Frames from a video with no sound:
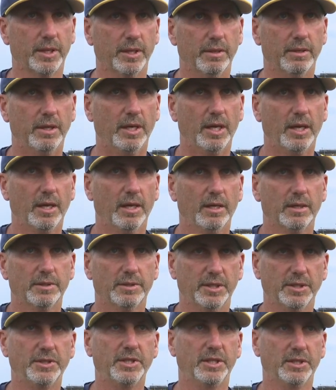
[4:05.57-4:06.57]
And
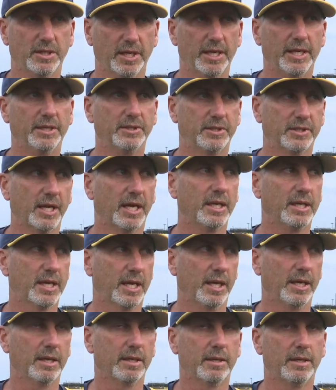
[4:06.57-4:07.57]
since he's an in-state
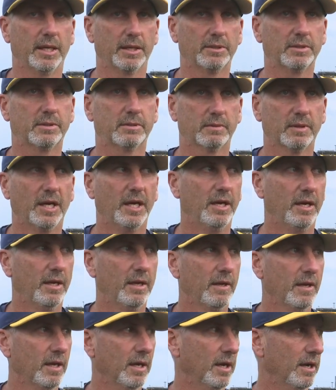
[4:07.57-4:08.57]
kid, that's
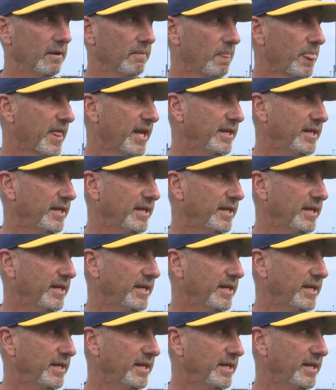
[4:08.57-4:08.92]
uh,